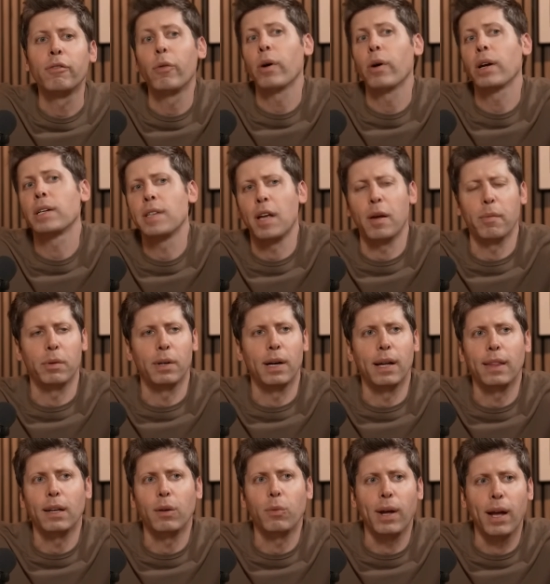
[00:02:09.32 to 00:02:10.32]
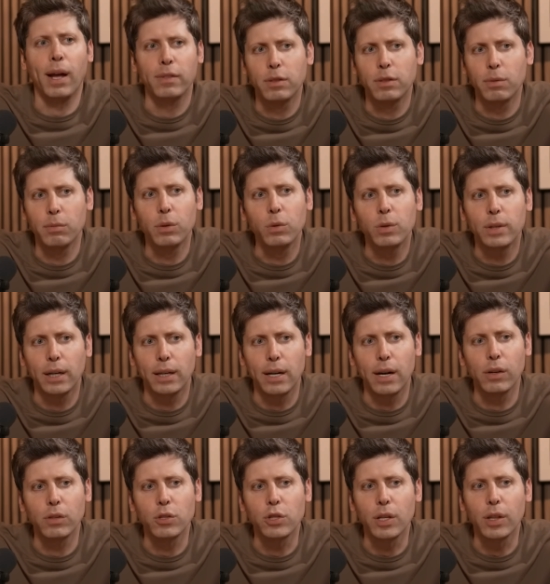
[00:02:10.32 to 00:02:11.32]
for example i think we have some new
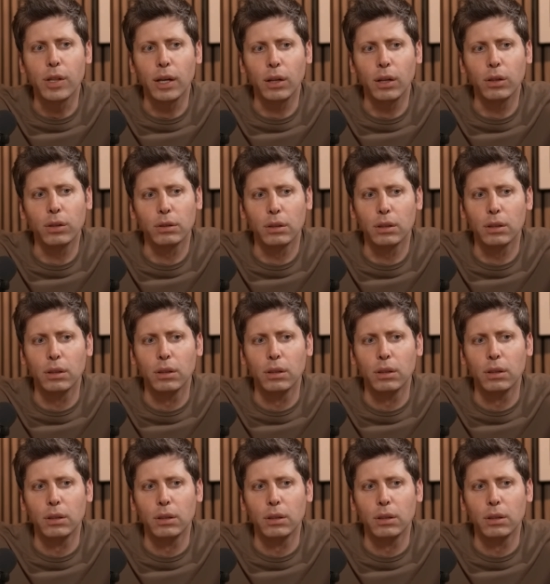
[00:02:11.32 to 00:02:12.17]
technology that could